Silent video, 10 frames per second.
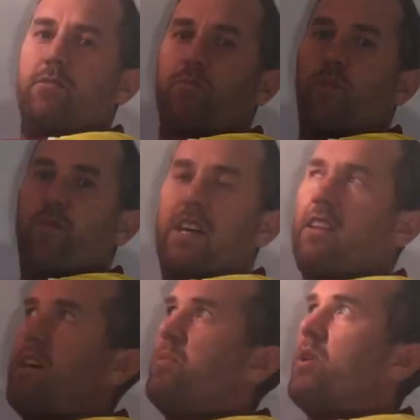move that
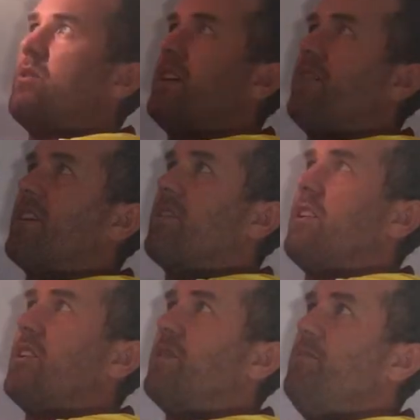lamp holder and the
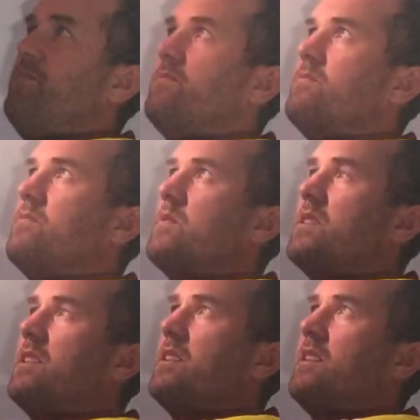globe
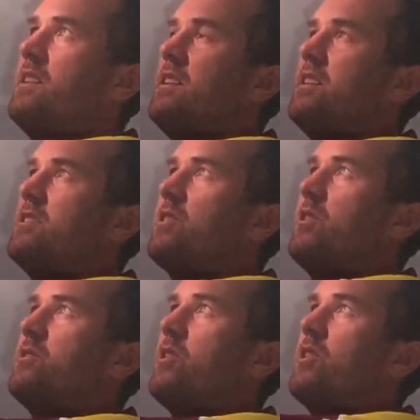
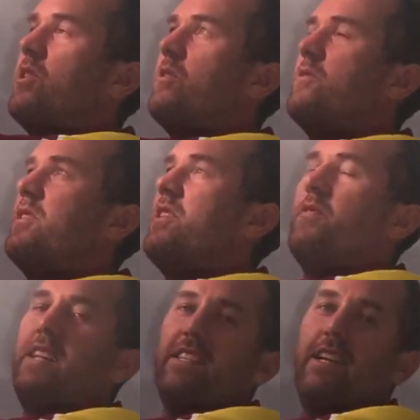turns on and off.
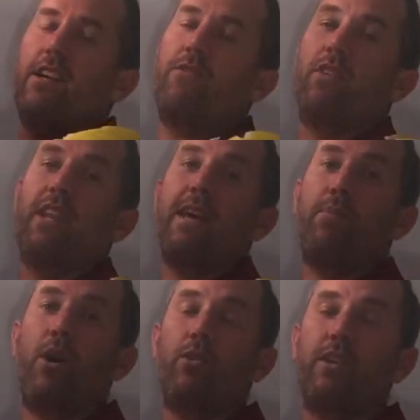That's how you know the
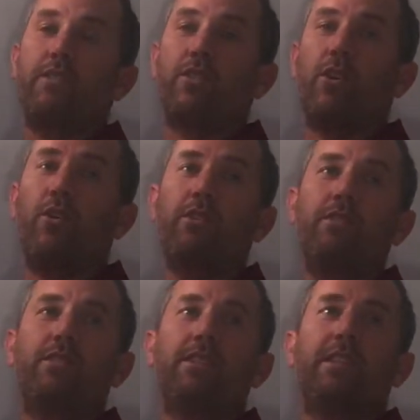lamp holder is gone
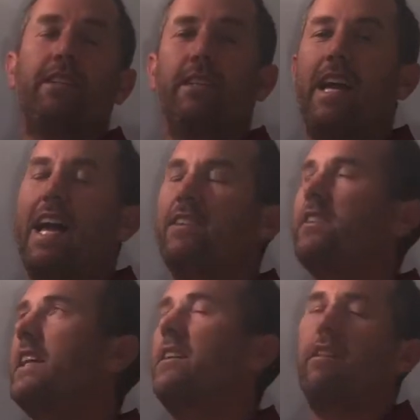and you
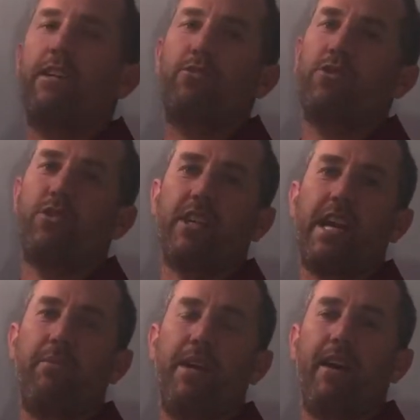need an electrician to
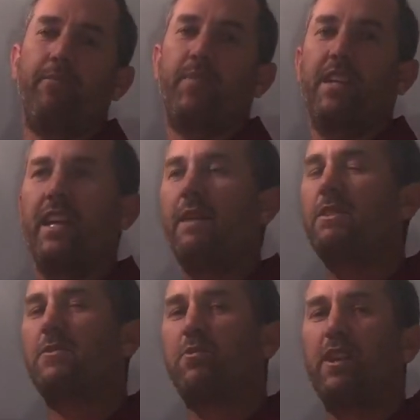come out. If
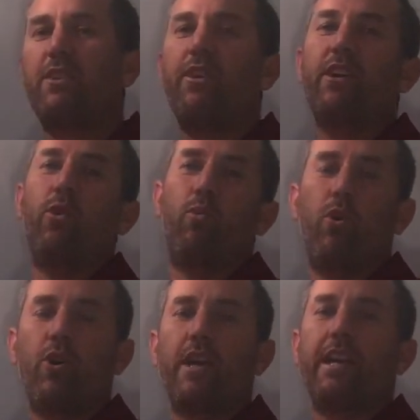it's flickering or
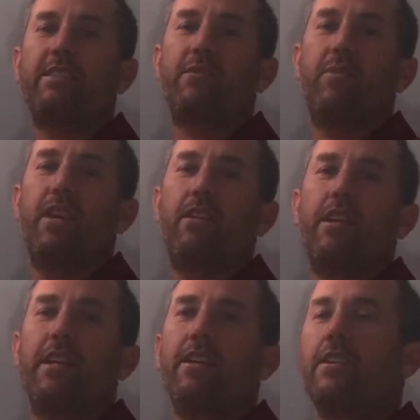working
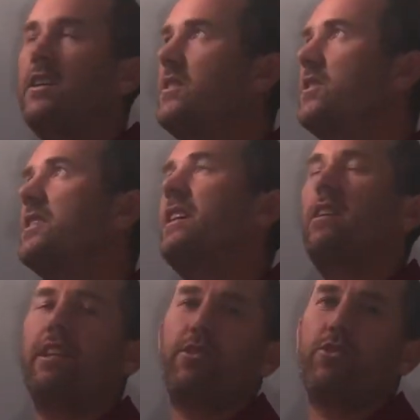intermittently, just get an
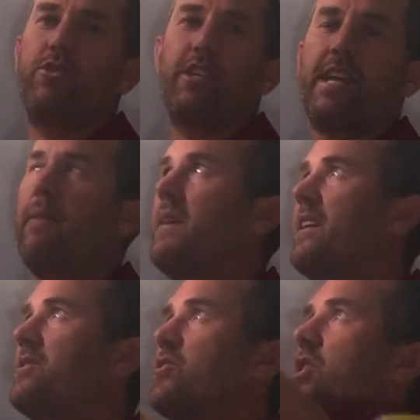electrician to come
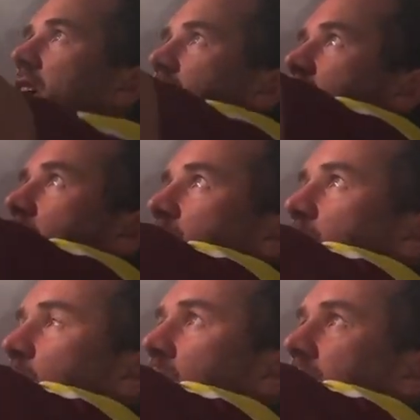out and change it over
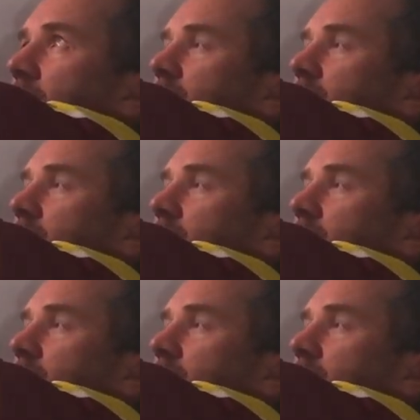for you.